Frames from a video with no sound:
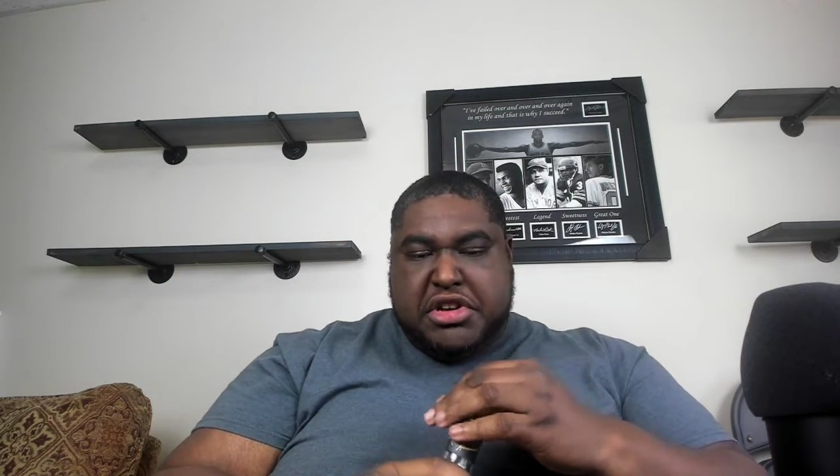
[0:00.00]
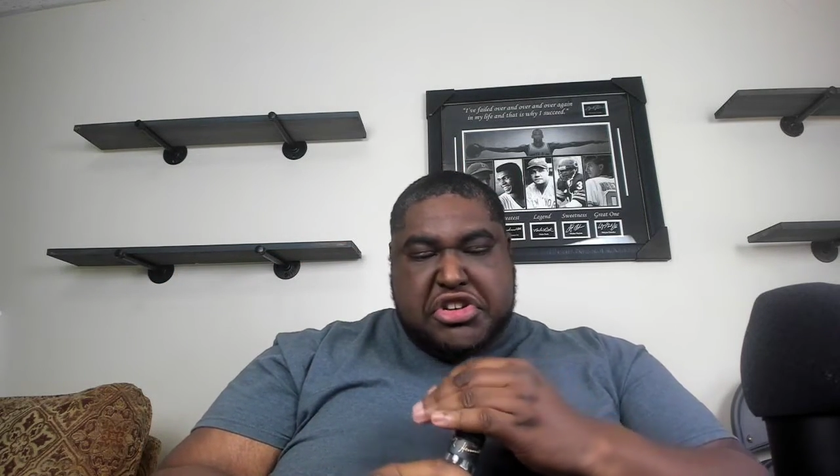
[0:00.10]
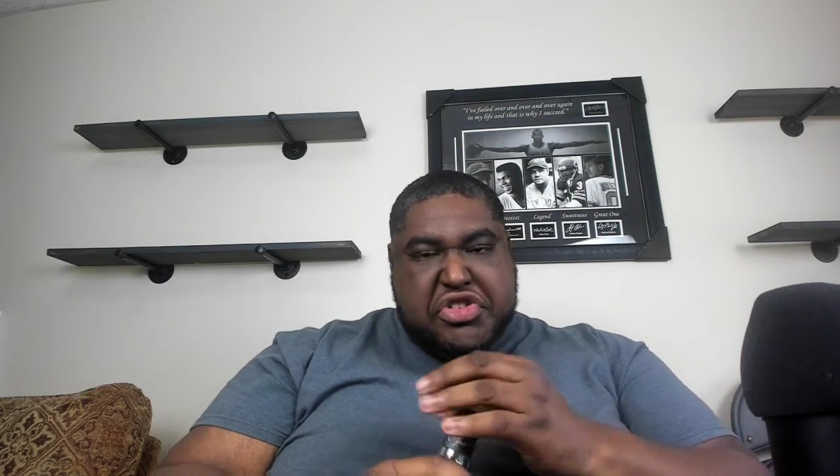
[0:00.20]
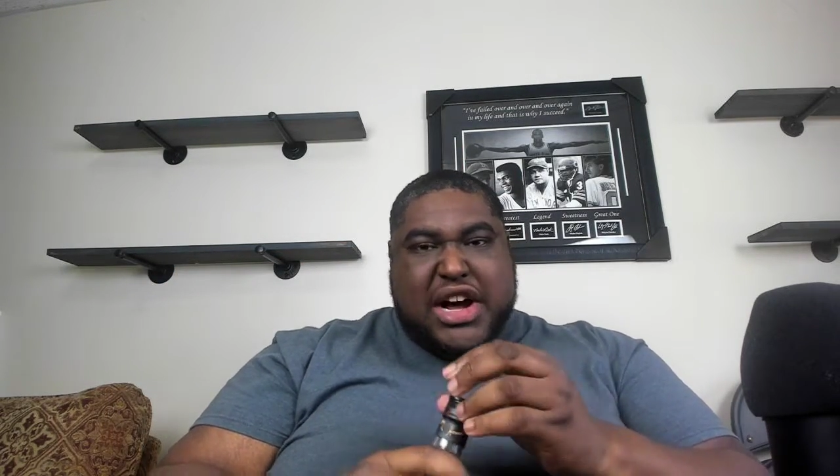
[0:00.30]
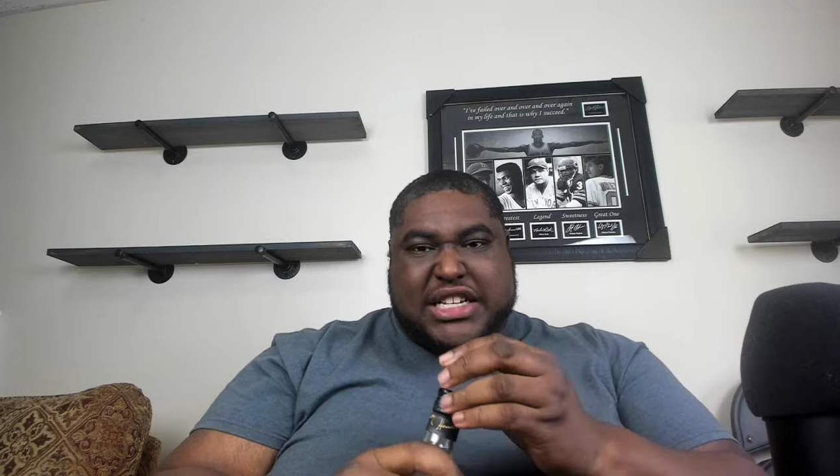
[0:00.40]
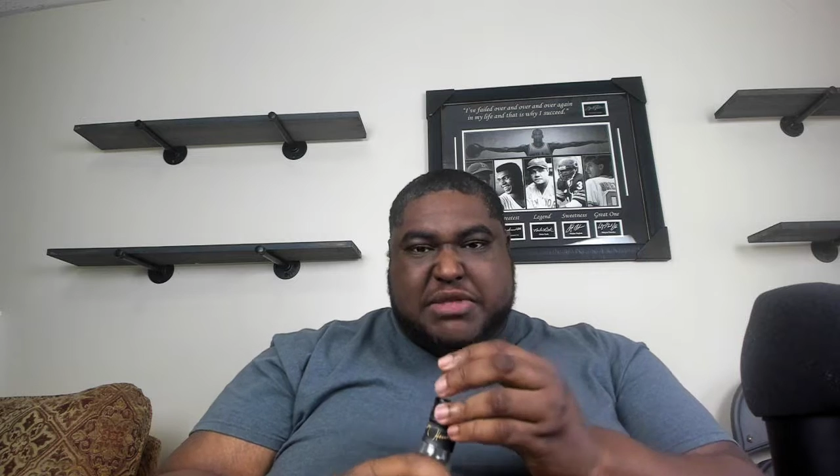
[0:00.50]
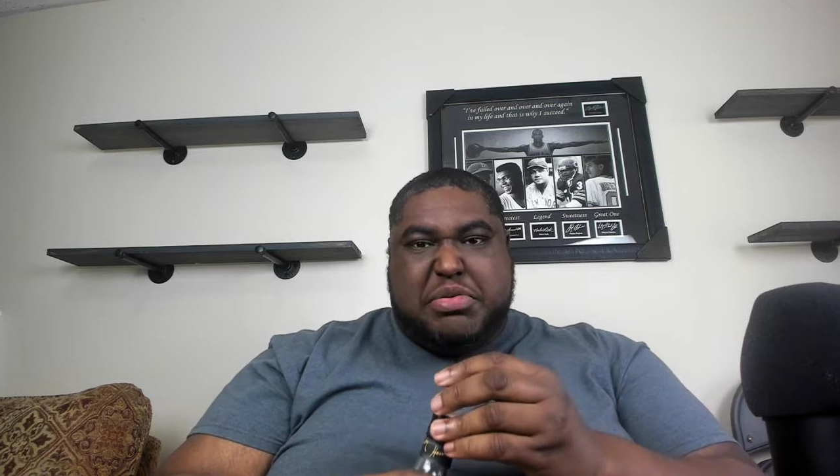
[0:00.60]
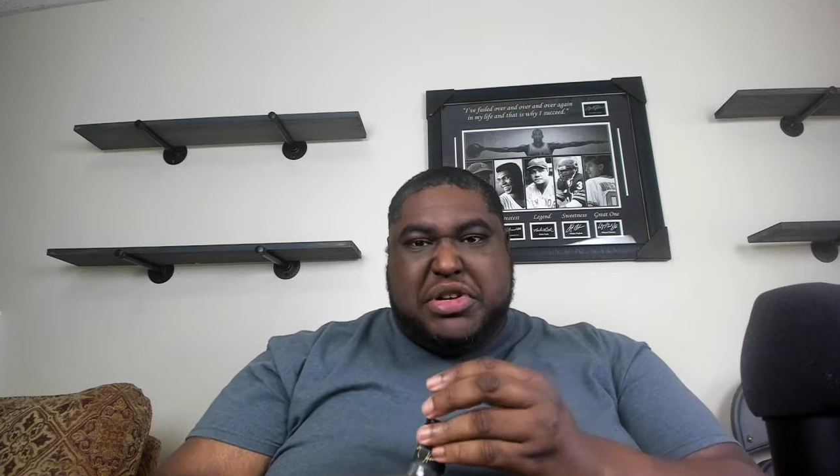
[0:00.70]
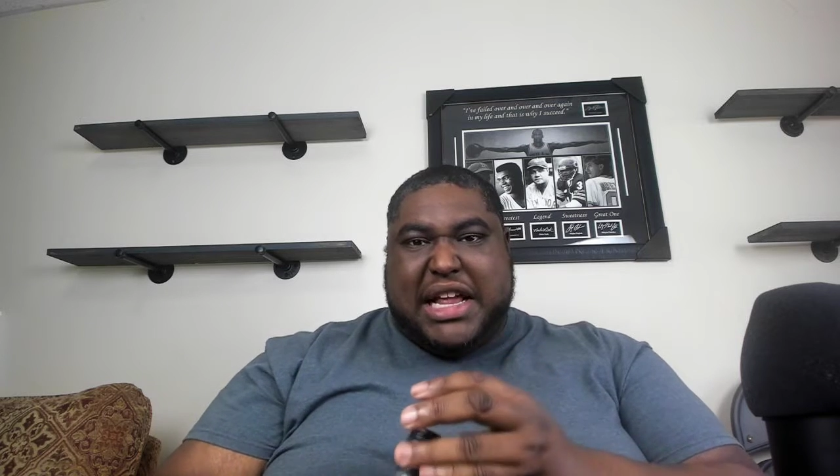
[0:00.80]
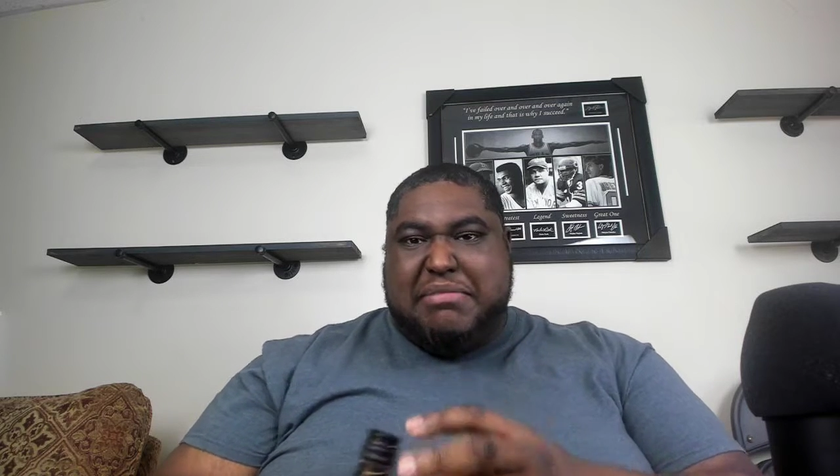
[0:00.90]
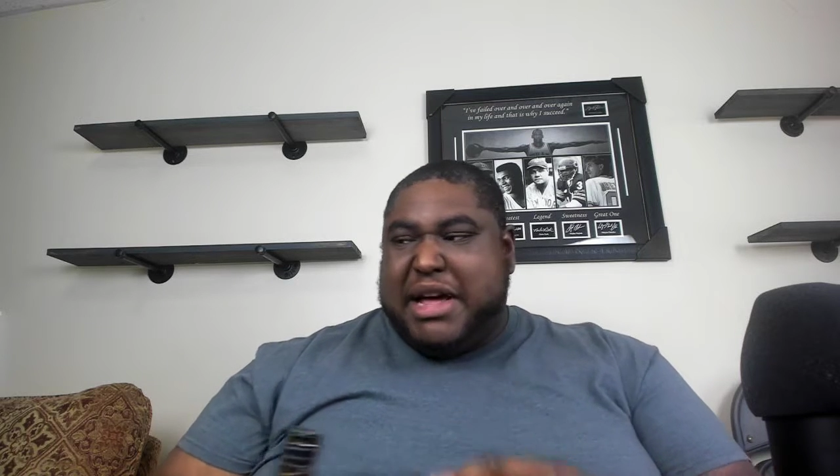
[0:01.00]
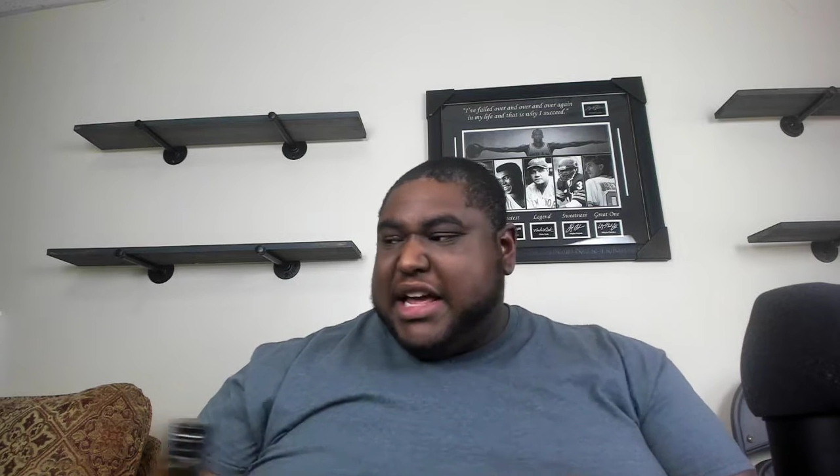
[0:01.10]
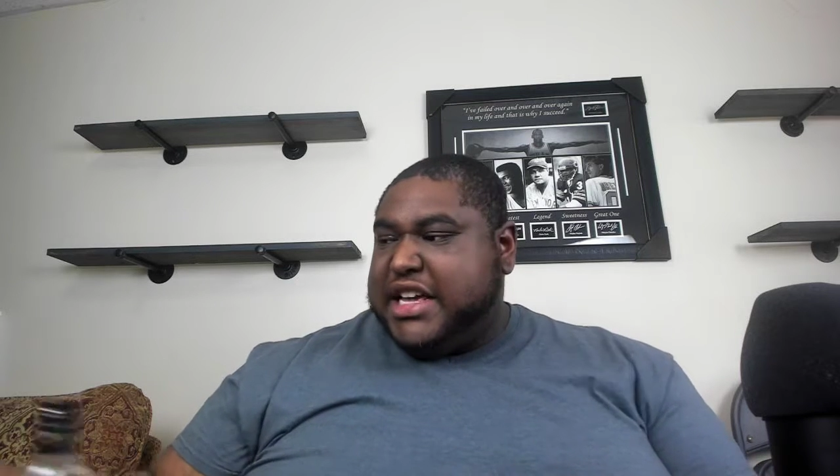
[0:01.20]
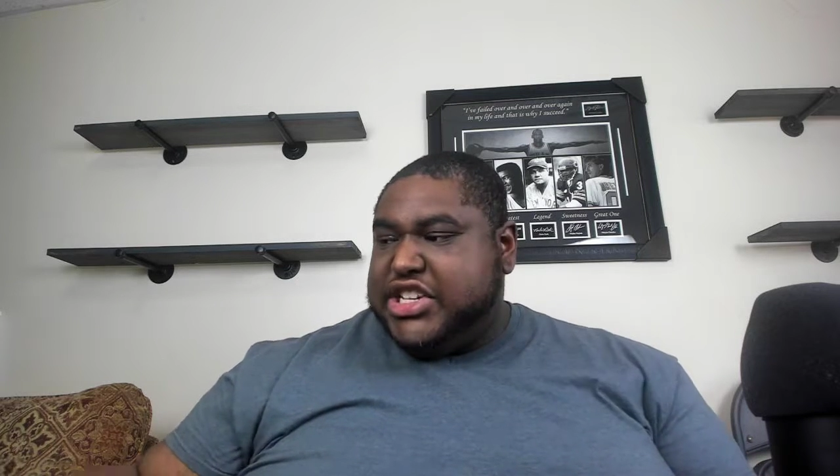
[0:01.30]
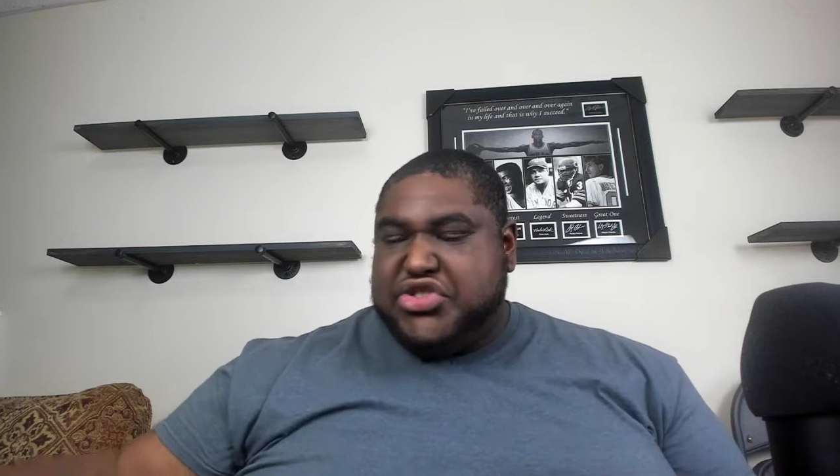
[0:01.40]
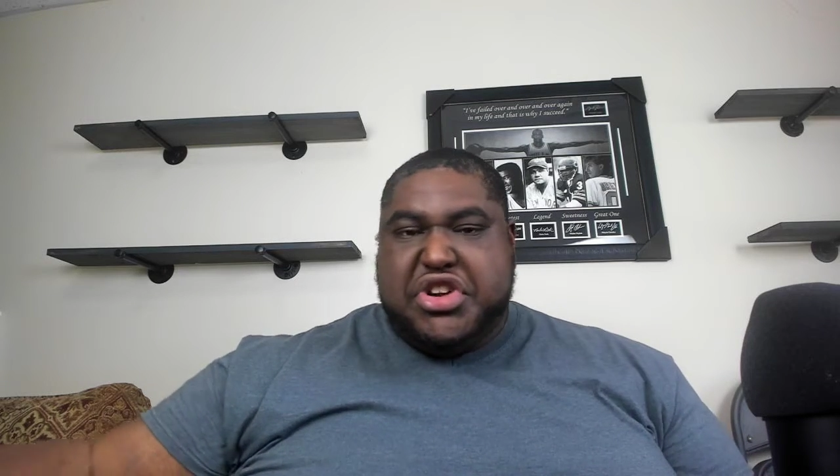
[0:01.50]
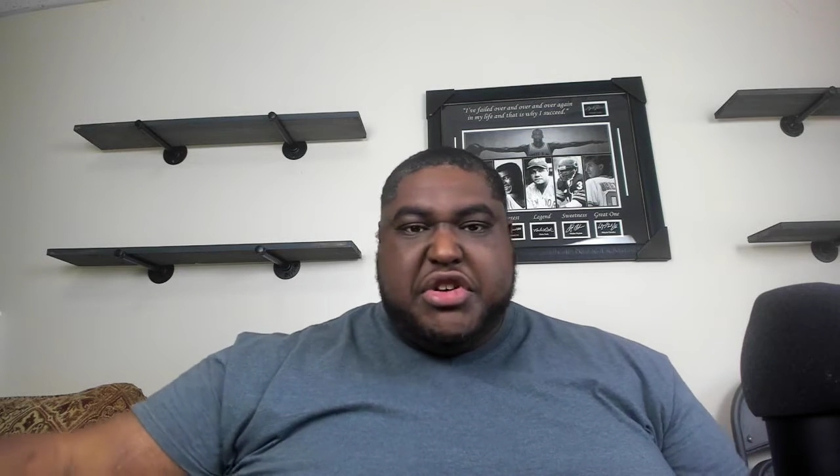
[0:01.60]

You know, I support that man because, you know,